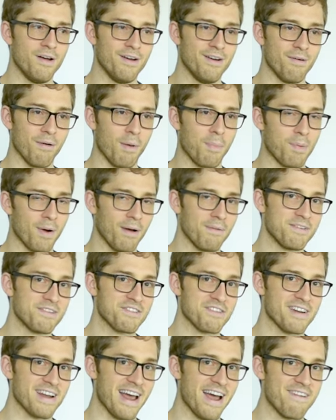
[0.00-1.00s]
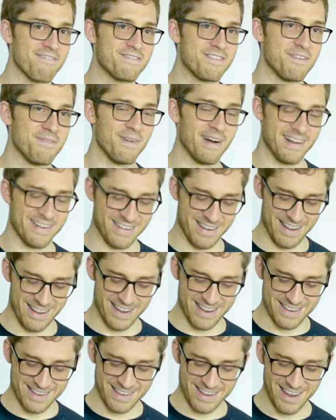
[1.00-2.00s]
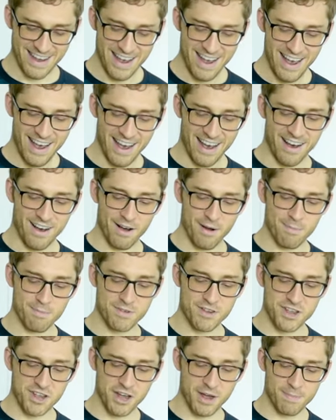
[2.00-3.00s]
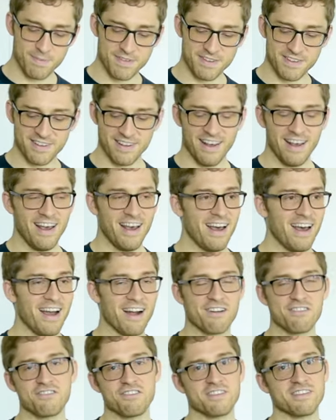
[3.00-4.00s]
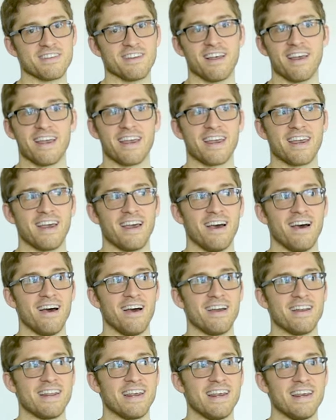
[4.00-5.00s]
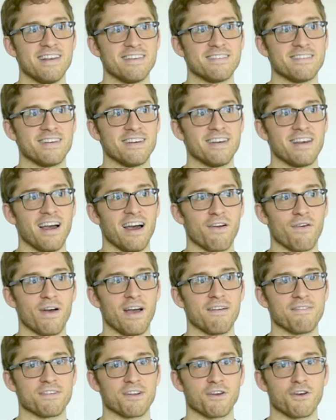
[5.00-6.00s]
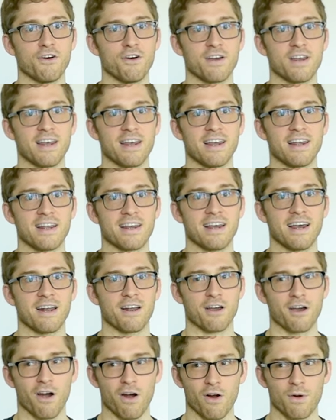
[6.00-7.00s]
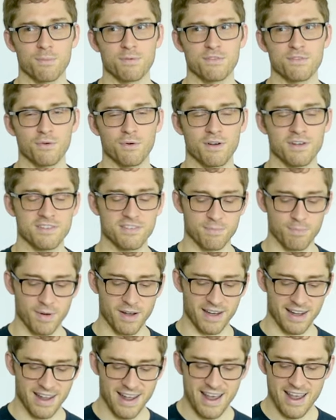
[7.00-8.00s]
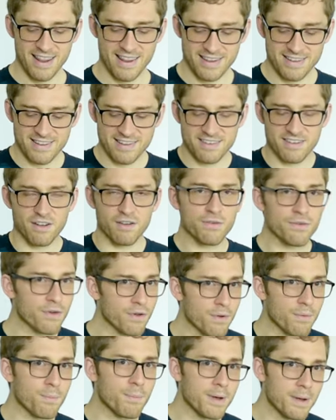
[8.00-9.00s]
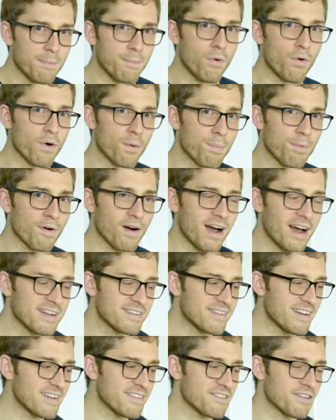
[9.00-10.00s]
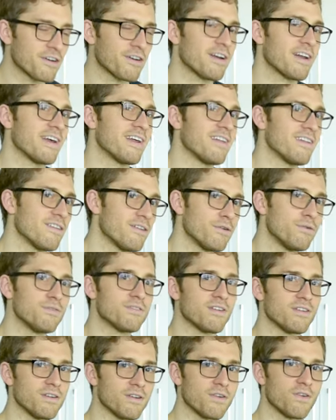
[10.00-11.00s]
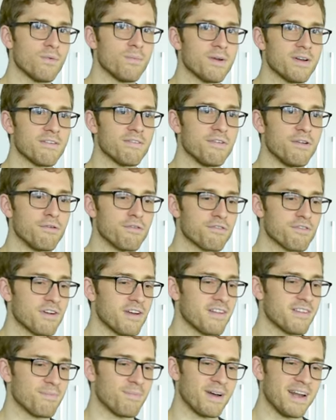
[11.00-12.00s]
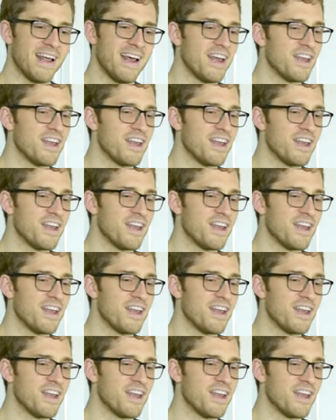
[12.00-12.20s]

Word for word: probably shouldn't have too much of this. Um, chips are just like an easy, I don't have to cook it kind of carb source, but this is a little bit more processed. You're gonna lose a little bit of nutrients, but